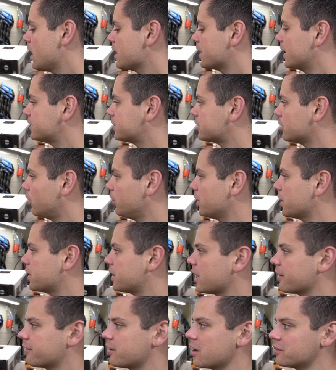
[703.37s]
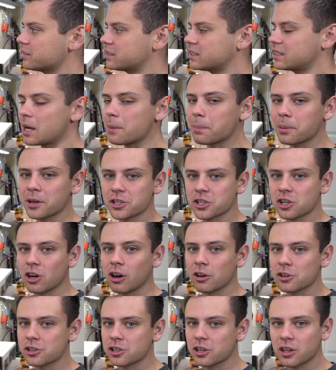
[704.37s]
That's the only thing. If you have a separate
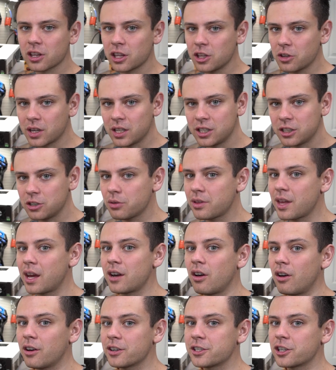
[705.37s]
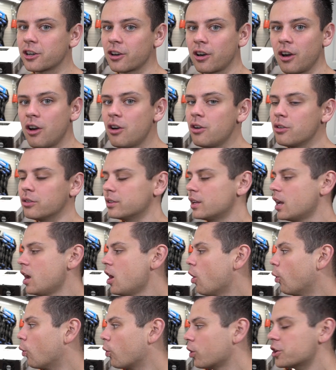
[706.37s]
charger, then you can do that on your own.
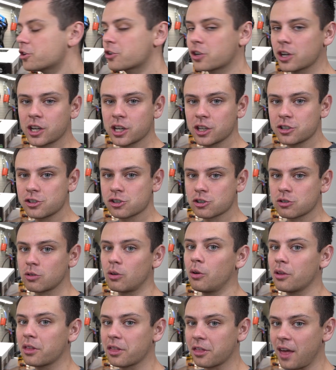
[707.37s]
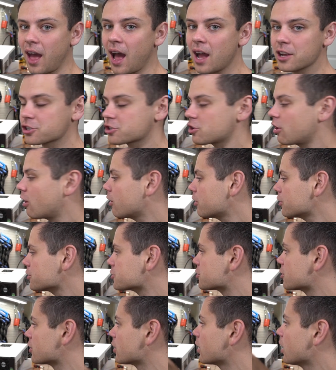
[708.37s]
Or you could control that
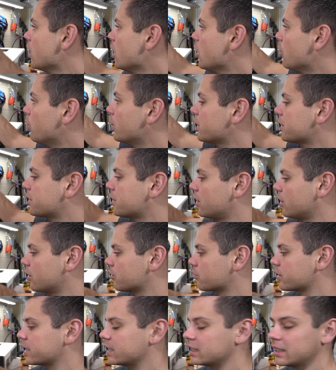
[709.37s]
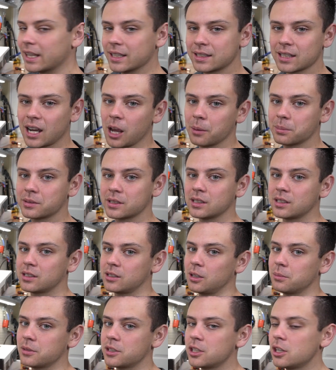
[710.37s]
charger with a relay type
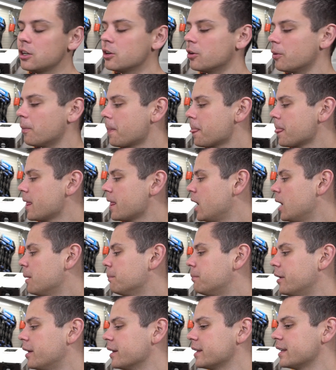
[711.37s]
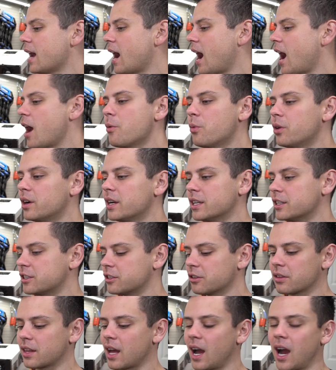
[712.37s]
system too. But yeah, I wouldn't
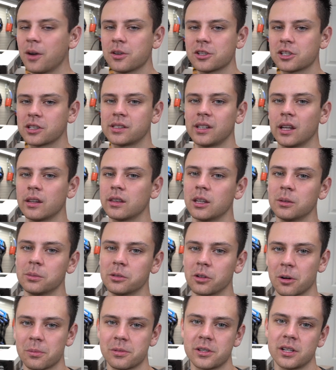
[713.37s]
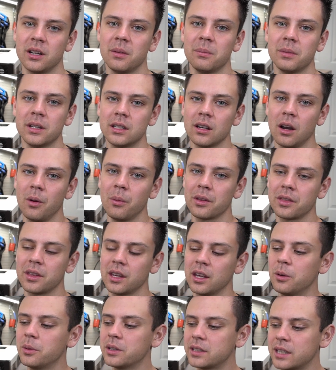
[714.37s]
do that. I would just set the absorption and be done with
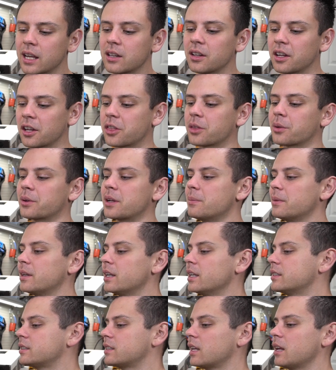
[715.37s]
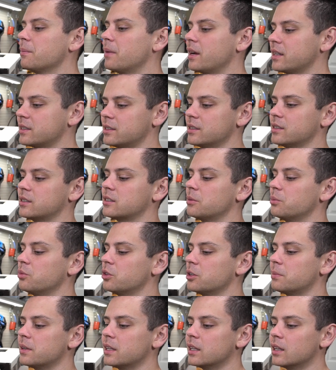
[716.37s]
it. It would take like three minutes and my system
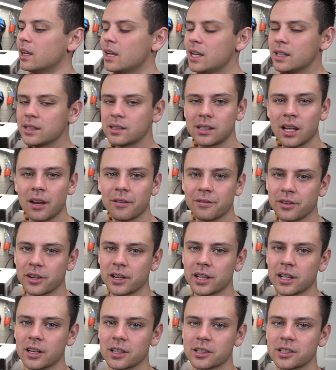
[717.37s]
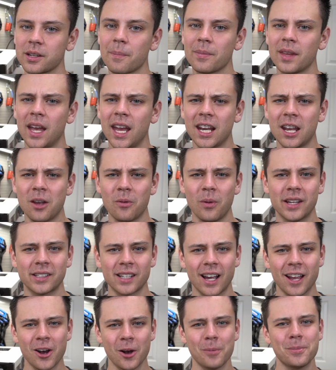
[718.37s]
would be set for years. Anyways,
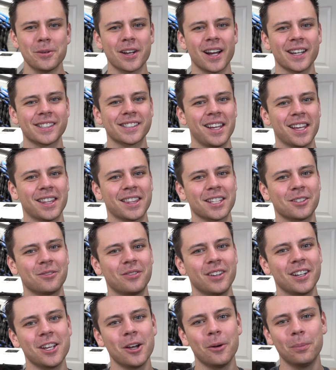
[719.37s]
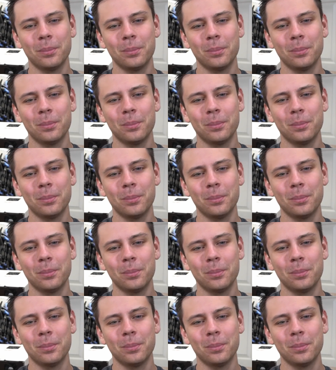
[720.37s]
I hope you guys like this video.